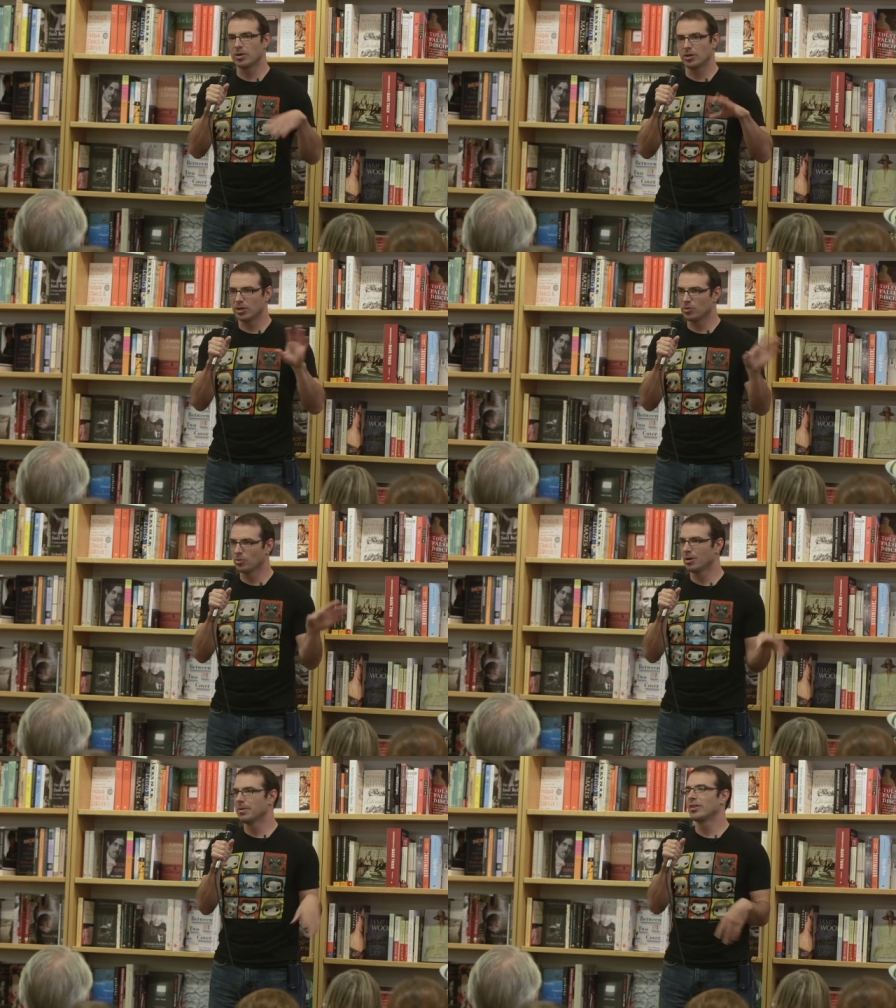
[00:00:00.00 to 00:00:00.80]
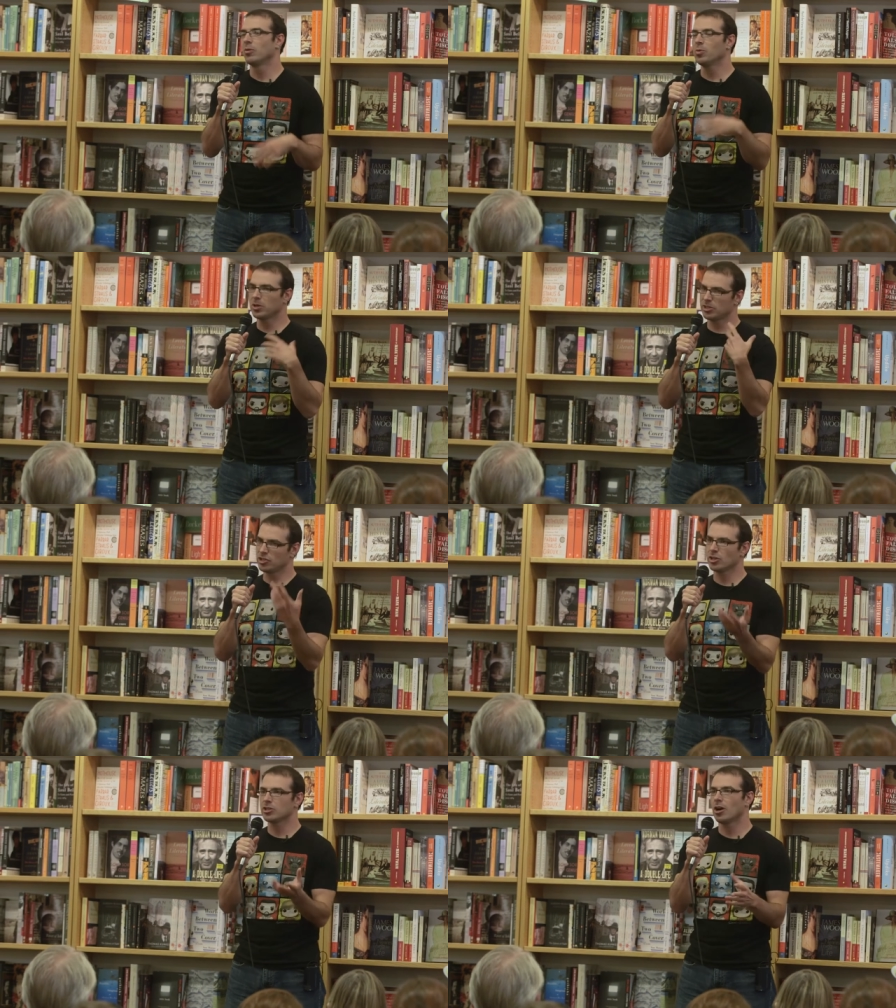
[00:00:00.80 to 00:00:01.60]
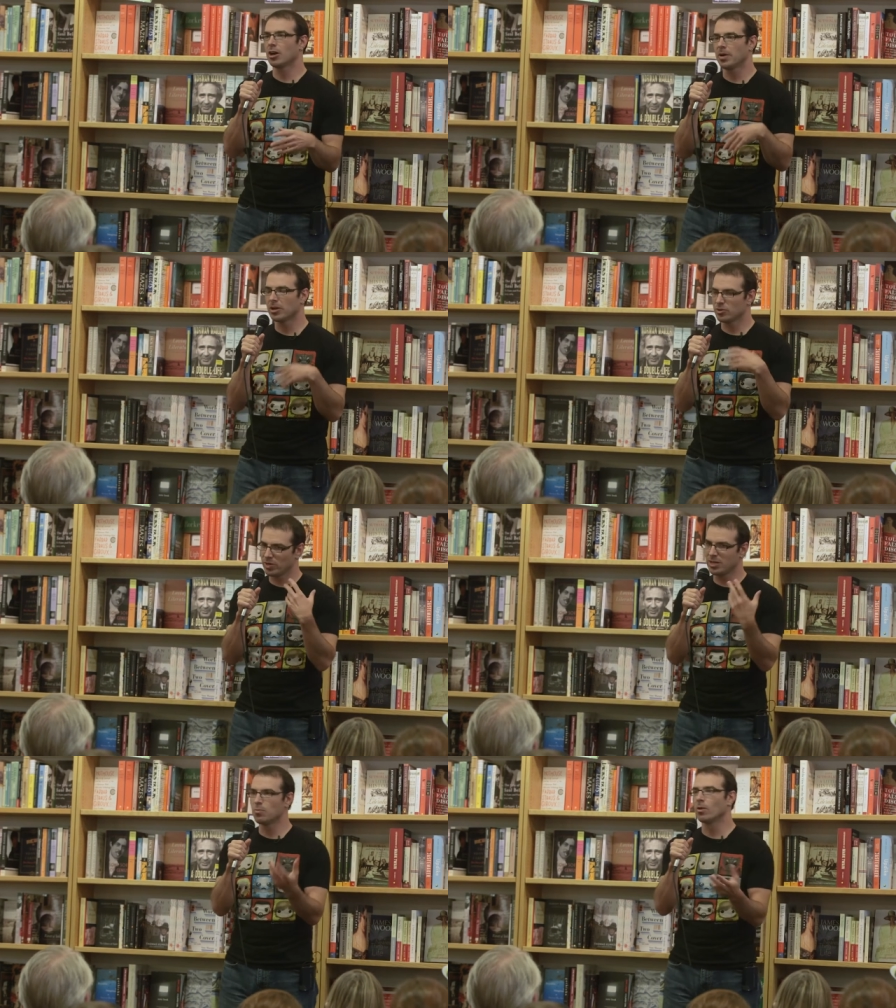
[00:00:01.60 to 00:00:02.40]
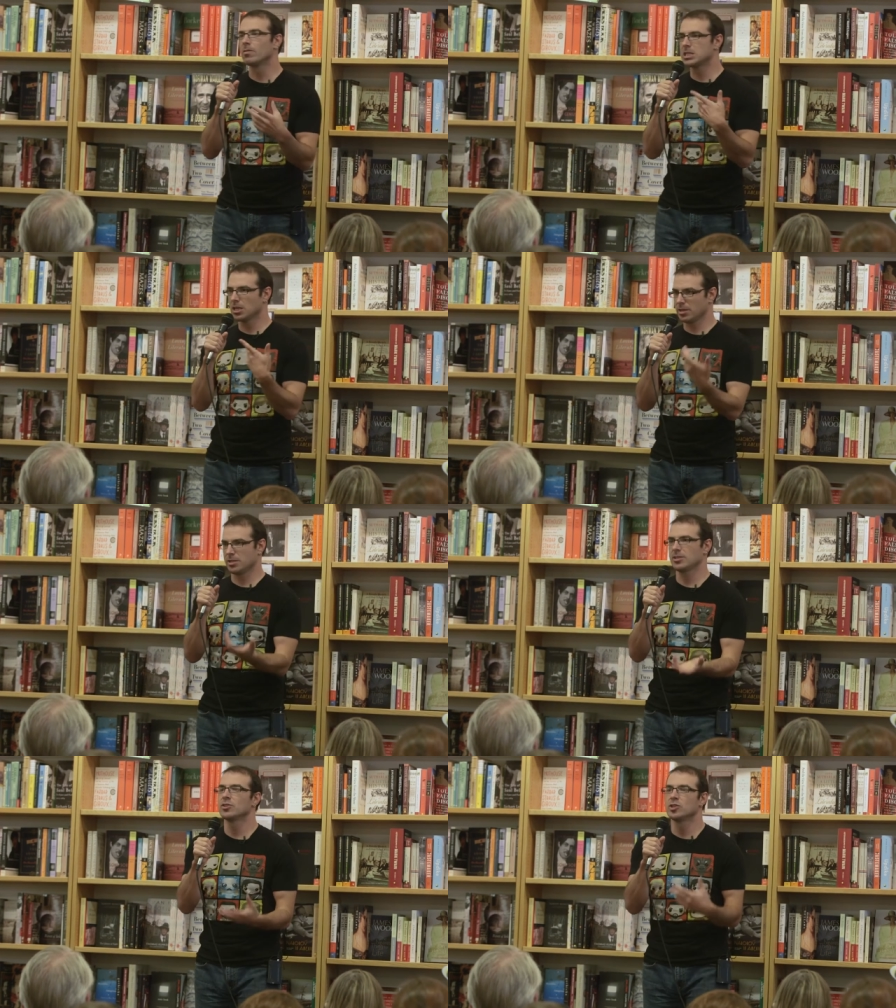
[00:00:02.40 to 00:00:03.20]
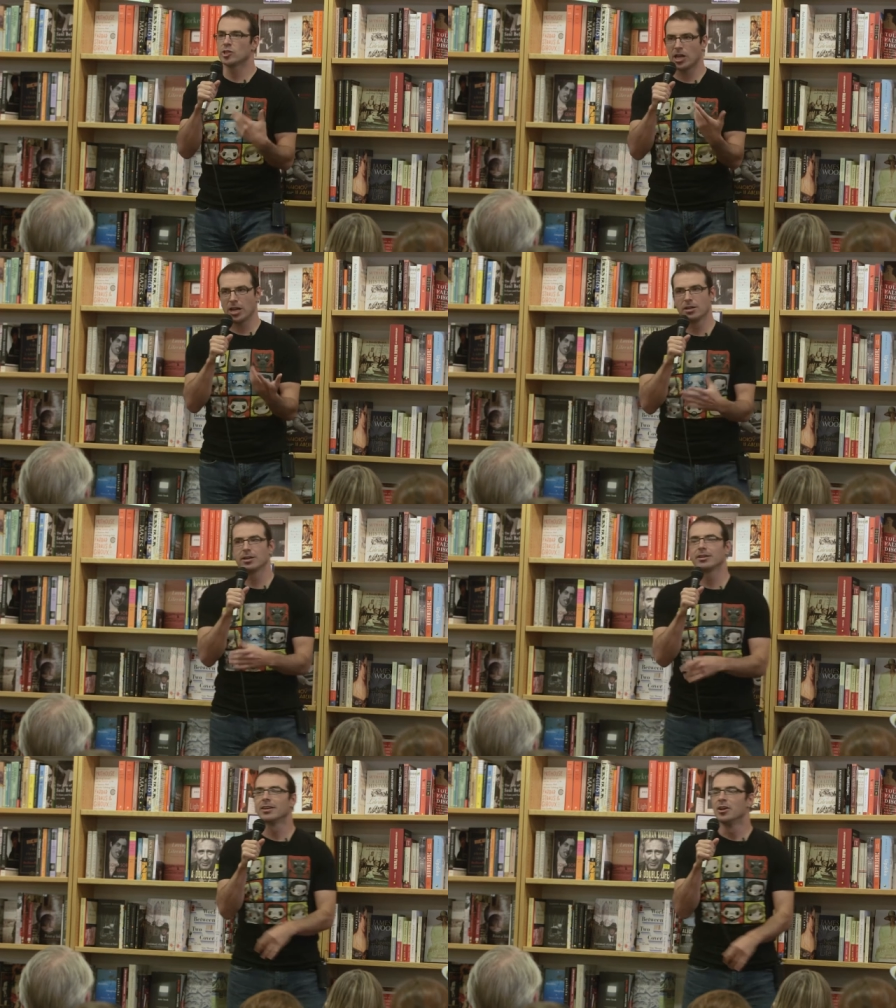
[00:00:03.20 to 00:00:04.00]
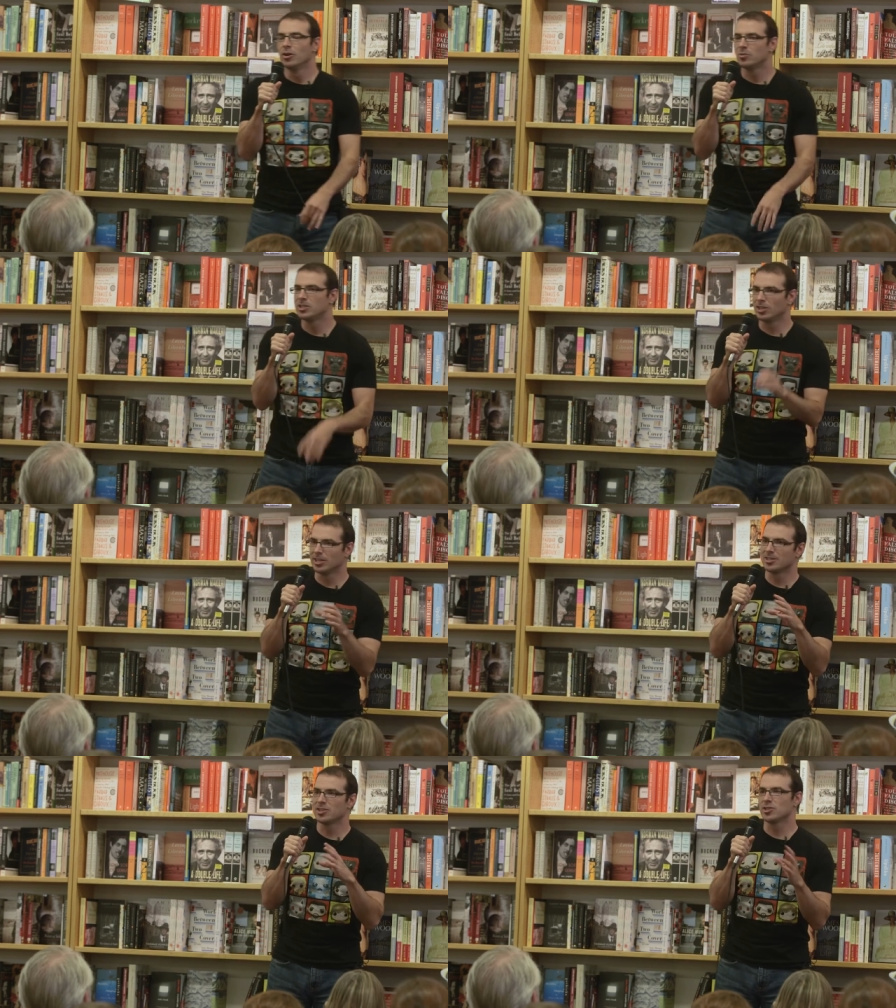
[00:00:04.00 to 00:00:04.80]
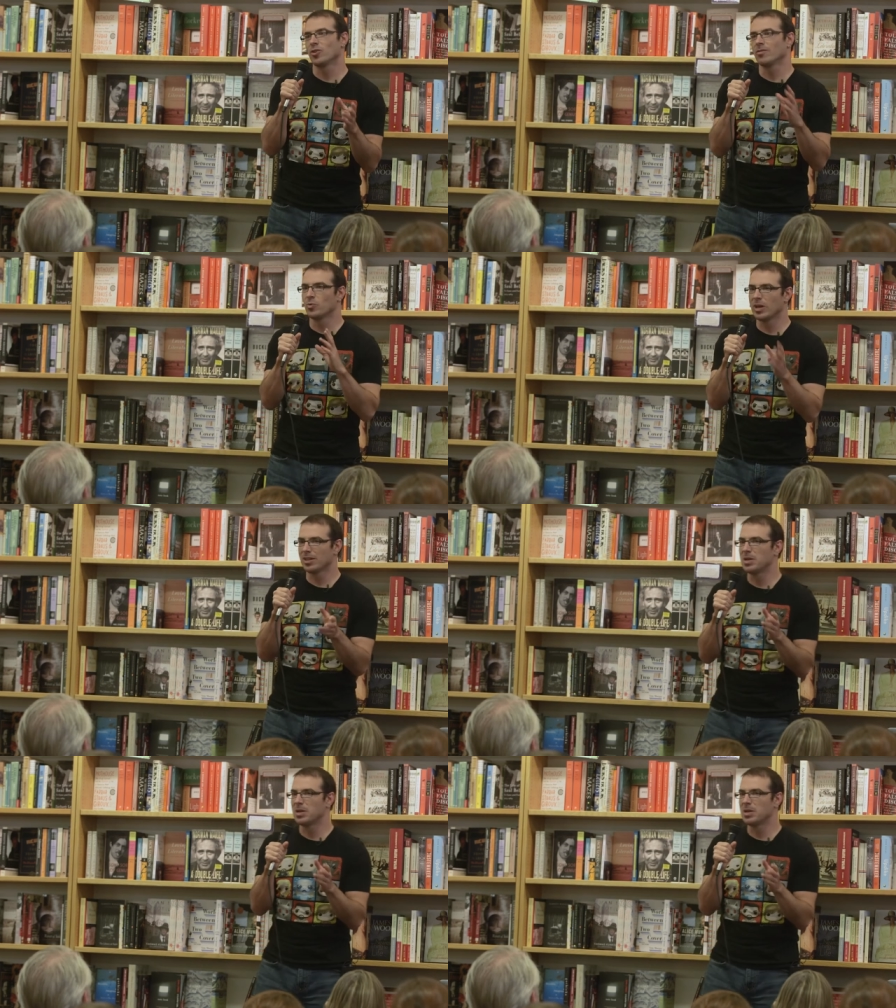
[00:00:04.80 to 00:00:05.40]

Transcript: We don't need to worry about that. What we're just going to talk about is we need more resilience in the state, and resilience is sort of the way that